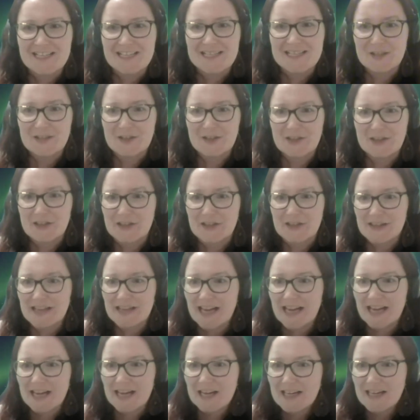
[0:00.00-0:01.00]
So
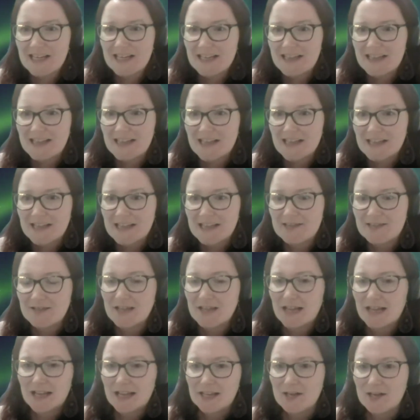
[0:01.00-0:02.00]
I think there's
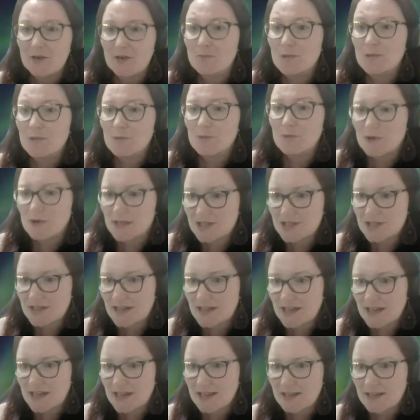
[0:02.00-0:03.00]
one more question
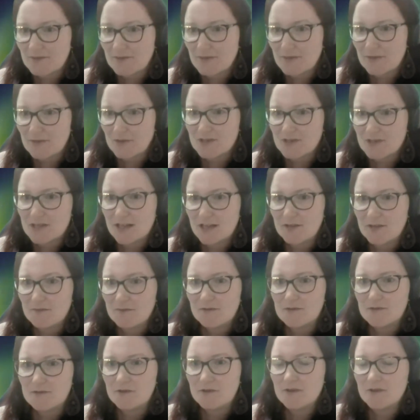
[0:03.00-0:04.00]
that I think we've got time
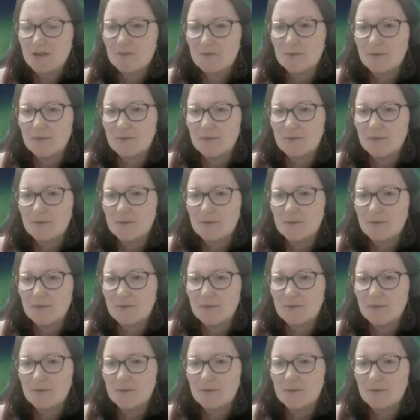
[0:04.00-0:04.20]
for.